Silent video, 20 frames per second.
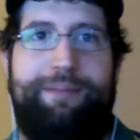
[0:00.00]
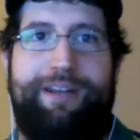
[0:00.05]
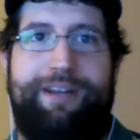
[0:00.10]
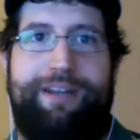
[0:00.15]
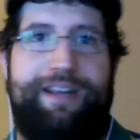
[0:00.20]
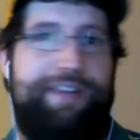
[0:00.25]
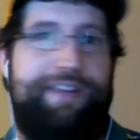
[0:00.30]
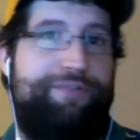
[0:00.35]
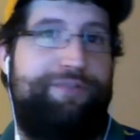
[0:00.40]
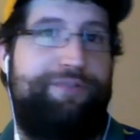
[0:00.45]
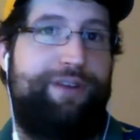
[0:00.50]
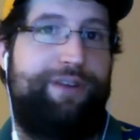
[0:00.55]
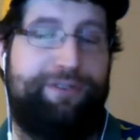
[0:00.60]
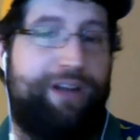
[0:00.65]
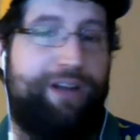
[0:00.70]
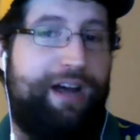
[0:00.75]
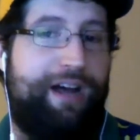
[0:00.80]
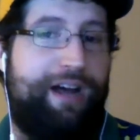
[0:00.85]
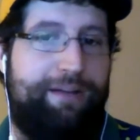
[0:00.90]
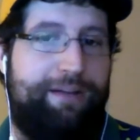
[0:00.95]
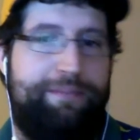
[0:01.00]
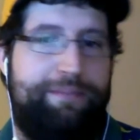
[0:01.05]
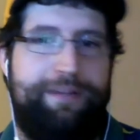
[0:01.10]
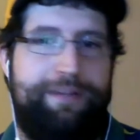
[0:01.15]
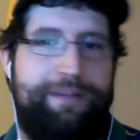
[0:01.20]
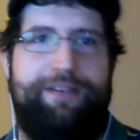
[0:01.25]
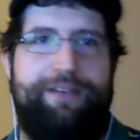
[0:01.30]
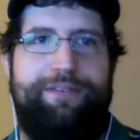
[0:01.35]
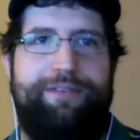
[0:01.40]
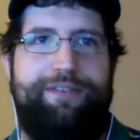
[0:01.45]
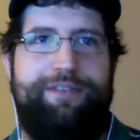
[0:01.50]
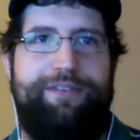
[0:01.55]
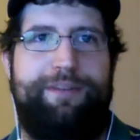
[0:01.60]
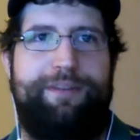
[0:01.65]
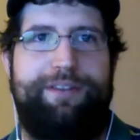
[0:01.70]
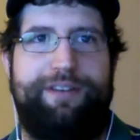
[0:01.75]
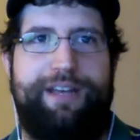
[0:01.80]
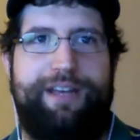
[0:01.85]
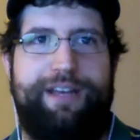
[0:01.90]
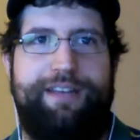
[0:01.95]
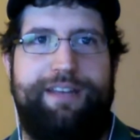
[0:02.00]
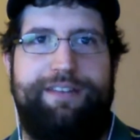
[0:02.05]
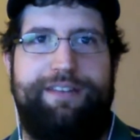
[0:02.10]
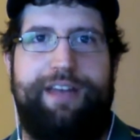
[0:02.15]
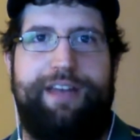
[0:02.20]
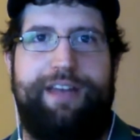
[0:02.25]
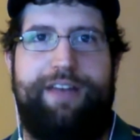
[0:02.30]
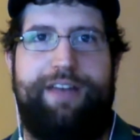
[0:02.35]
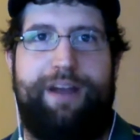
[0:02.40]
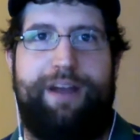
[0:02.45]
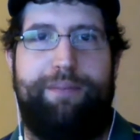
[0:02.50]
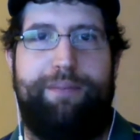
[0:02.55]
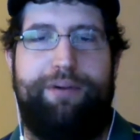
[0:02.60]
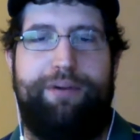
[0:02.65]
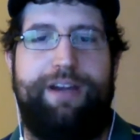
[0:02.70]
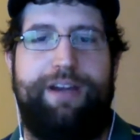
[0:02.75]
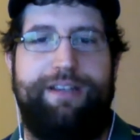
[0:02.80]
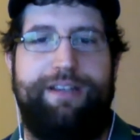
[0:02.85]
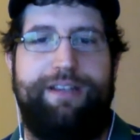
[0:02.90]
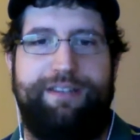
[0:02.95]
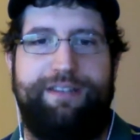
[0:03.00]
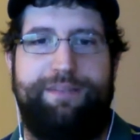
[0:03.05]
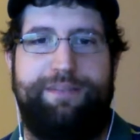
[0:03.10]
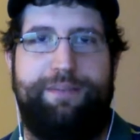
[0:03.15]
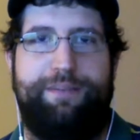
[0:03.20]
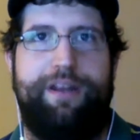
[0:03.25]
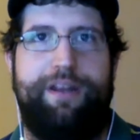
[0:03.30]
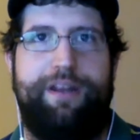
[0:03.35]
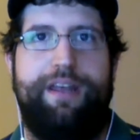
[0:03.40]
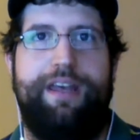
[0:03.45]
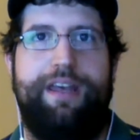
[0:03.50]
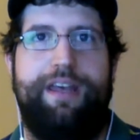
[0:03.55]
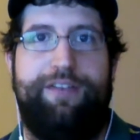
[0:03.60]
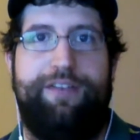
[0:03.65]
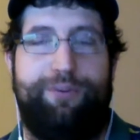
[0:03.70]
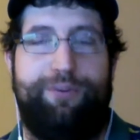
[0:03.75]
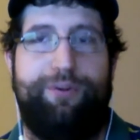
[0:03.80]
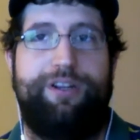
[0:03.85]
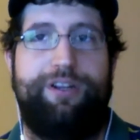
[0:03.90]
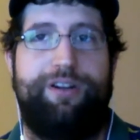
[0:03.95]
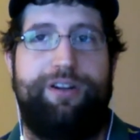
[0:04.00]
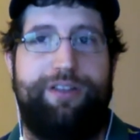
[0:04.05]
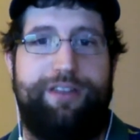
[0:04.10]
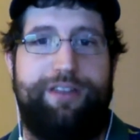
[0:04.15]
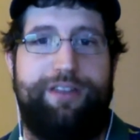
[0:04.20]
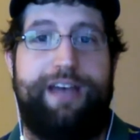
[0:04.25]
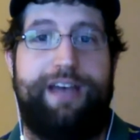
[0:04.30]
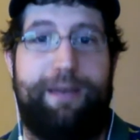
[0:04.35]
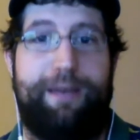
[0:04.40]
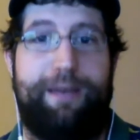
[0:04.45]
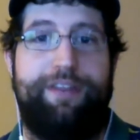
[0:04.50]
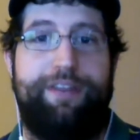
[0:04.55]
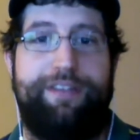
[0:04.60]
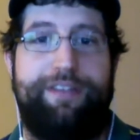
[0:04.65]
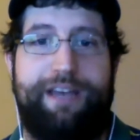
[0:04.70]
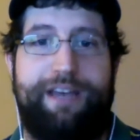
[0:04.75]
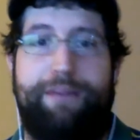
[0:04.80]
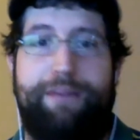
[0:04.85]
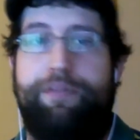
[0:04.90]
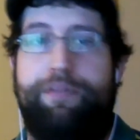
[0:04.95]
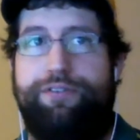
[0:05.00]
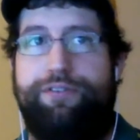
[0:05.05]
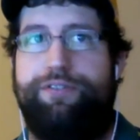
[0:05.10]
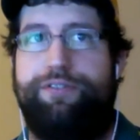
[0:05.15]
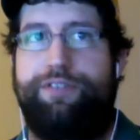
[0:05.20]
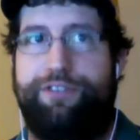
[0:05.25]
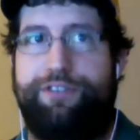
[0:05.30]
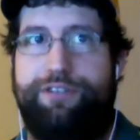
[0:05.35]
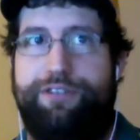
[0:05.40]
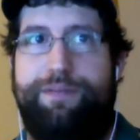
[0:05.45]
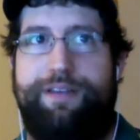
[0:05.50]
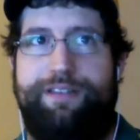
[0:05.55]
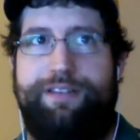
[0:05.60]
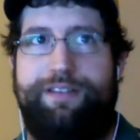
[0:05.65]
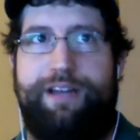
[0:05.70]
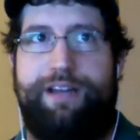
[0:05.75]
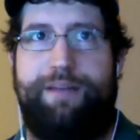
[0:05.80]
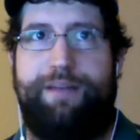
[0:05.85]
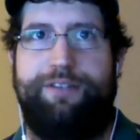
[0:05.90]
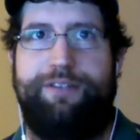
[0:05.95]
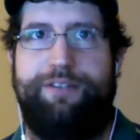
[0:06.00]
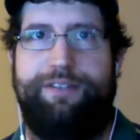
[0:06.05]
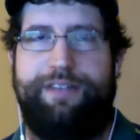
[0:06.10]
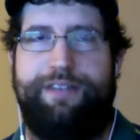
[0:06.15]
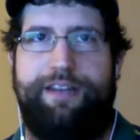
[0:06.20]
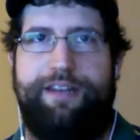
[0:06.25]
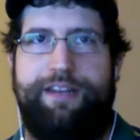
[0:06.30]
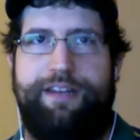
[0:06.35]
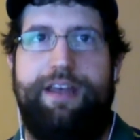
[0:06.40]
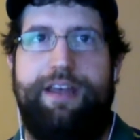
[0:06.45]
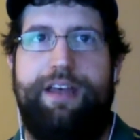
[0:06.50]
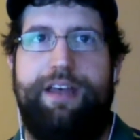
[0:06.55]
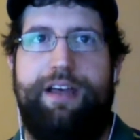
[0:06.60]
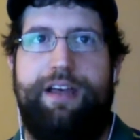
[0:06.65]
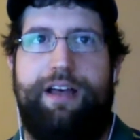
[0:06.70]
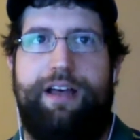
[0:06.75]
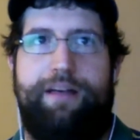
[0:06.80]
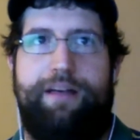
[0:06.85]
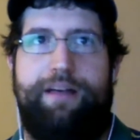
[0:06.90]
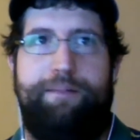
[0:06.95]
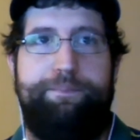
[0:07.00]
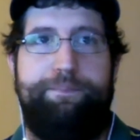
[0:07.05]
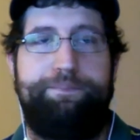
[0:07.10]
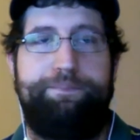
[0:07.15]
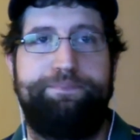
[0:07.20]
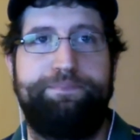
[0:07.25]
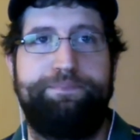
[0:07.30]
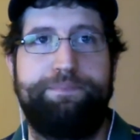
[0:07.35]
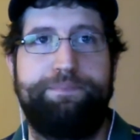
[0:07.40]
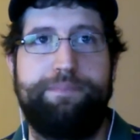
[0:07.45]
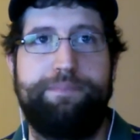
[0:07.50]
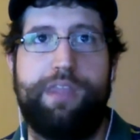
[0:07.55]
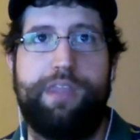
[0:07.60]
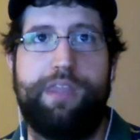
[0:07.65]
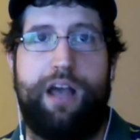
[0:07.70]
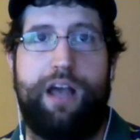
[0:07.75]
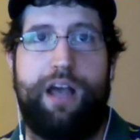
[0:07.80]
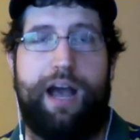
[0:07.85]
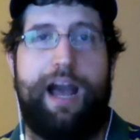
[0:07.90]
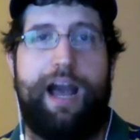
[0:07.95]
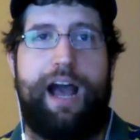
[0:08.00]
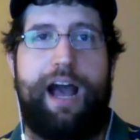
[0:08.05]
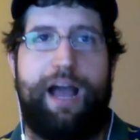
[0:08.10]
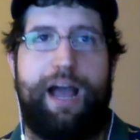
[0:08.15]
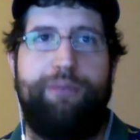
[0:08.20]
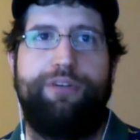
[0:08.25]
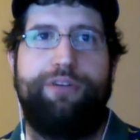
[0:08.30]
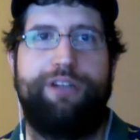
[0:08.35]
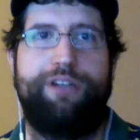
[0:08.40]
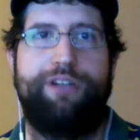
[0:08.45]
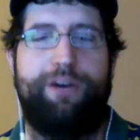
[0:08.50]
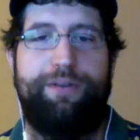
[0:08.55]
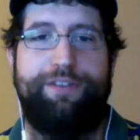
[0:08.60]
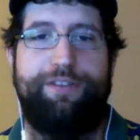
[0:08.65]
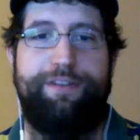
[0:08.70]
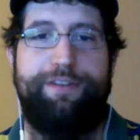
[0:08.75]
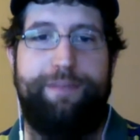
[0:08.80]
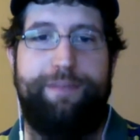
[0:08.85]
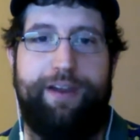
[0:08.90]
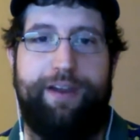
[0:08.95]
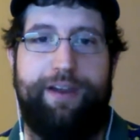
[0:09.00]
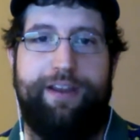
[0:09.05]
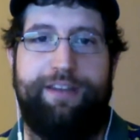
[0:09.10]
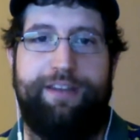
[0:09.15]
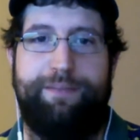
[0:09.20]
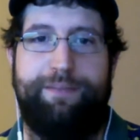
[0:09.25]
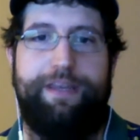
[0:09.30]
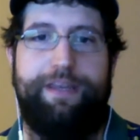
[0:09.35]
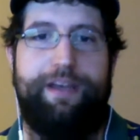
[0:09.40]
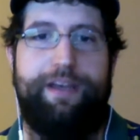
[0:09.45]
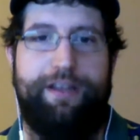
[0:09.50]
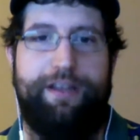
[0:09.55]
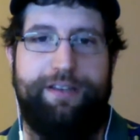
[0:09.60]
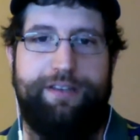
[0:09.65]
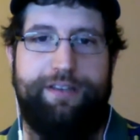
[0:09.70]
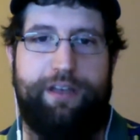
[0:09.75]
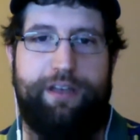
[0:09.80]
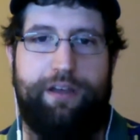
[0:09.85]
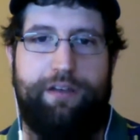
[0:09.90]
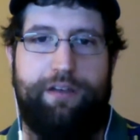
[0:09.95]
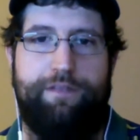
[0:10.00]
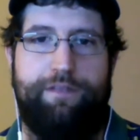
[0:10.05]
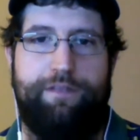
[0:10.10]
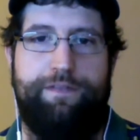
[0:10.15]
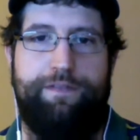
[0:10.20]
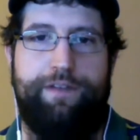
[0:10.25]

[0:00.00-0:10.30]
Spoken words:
guess Randall Cobb, some other guys that have high prices. But if you want to go to the top of the top, those are the two best options. And I would go with Demaryius because of